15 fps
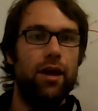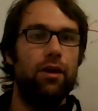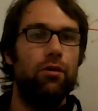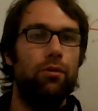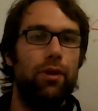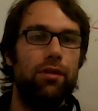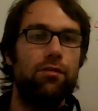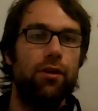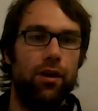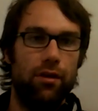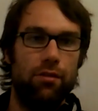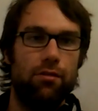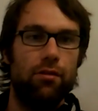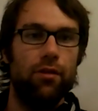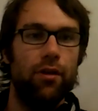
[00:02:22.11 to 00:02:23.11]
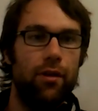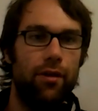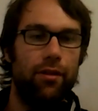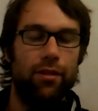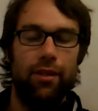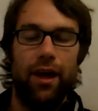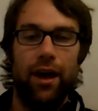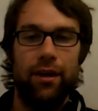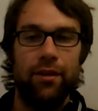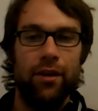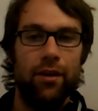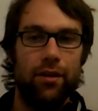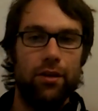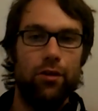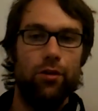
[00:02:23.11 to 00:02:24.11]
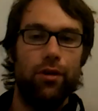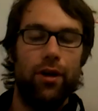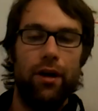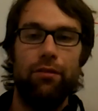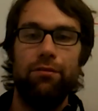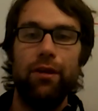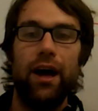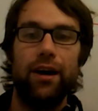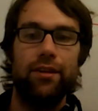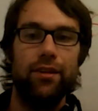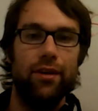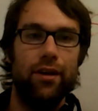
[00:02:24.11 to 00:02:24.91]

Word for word: coincidence that your effect